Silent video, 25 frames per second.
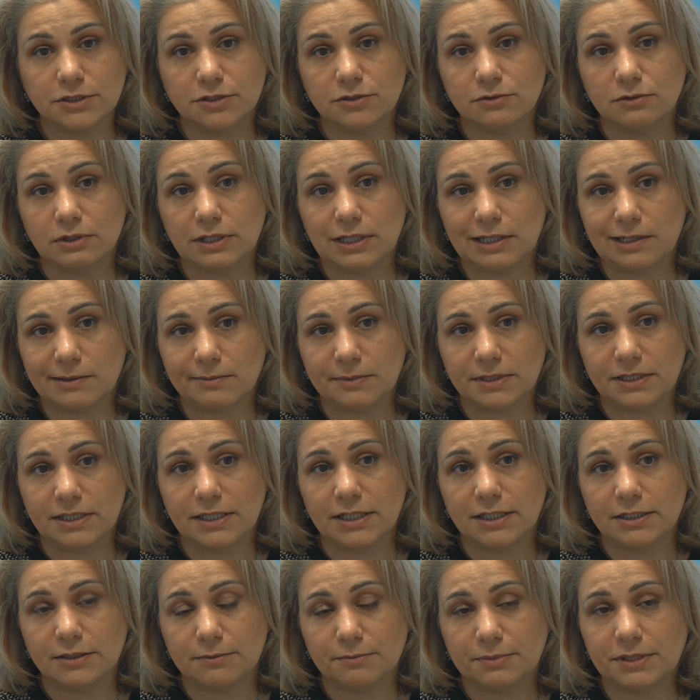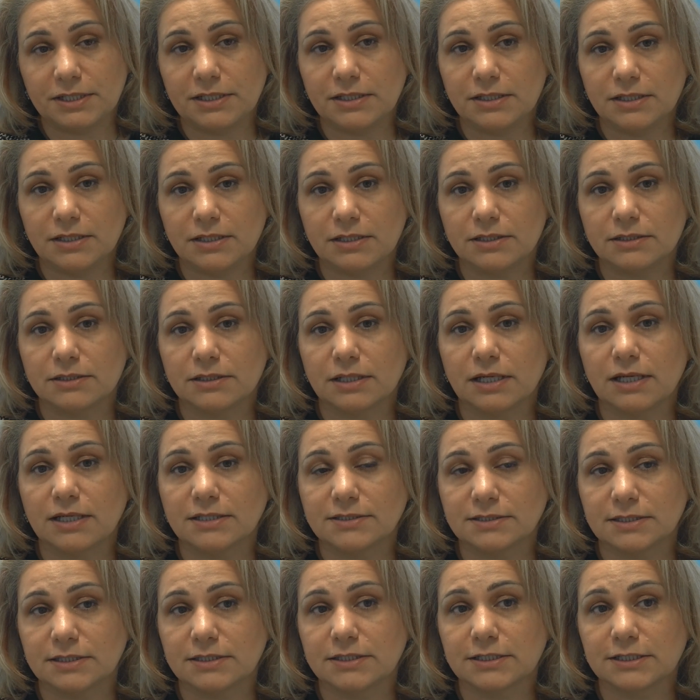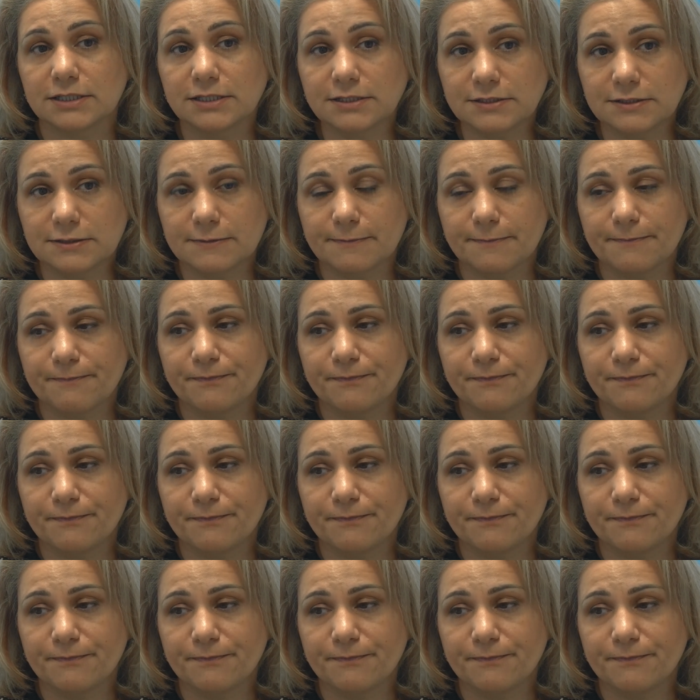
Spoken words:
to eliminate period as it is.